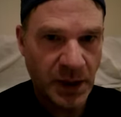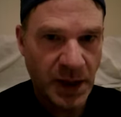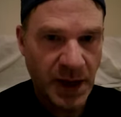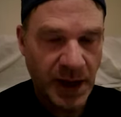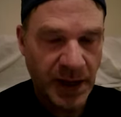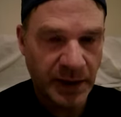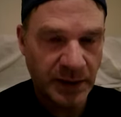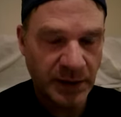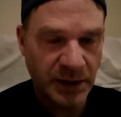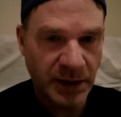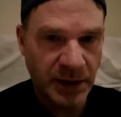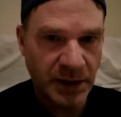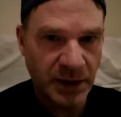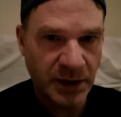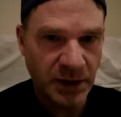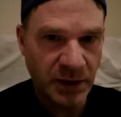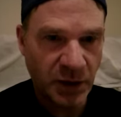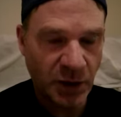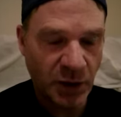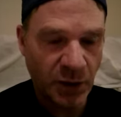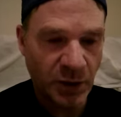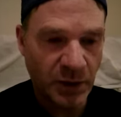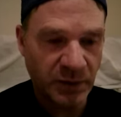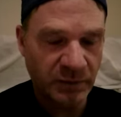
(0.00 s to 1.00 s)
and letting
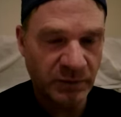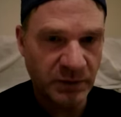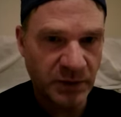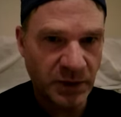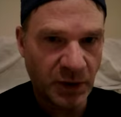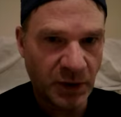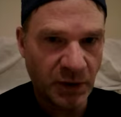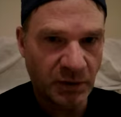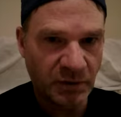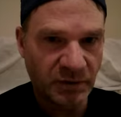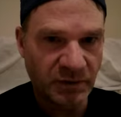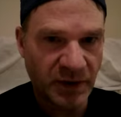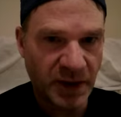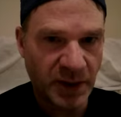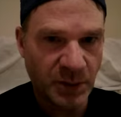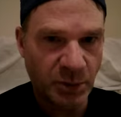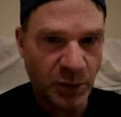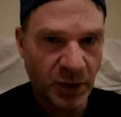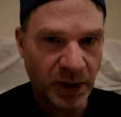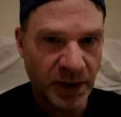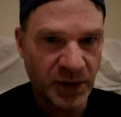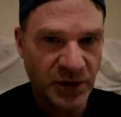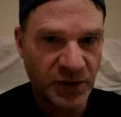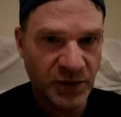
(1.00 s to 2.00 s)
go of low
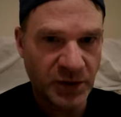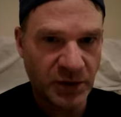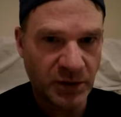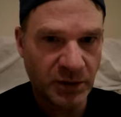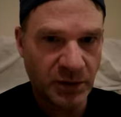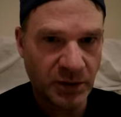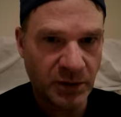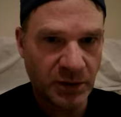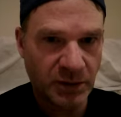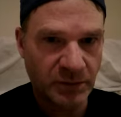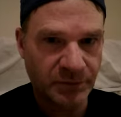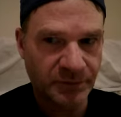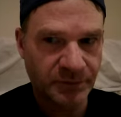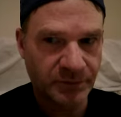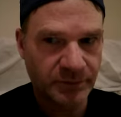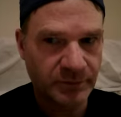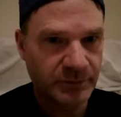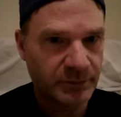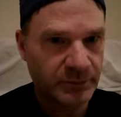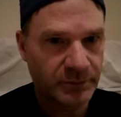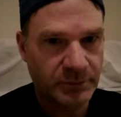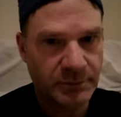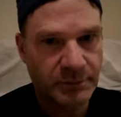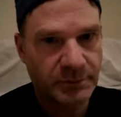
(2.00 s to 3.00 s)
vibrational
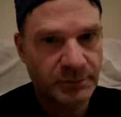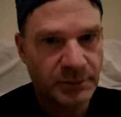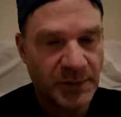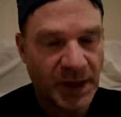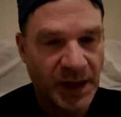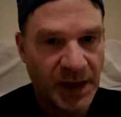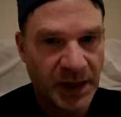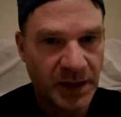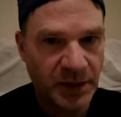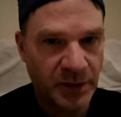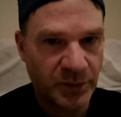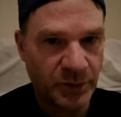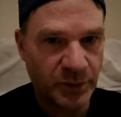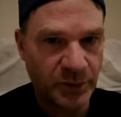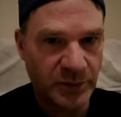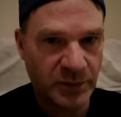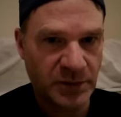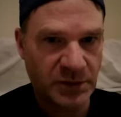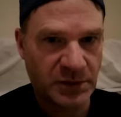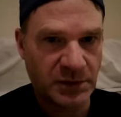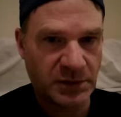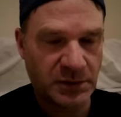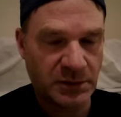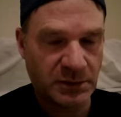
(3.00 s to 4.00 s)

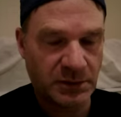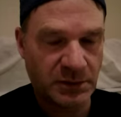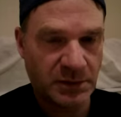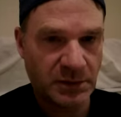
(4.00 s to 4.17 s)
items?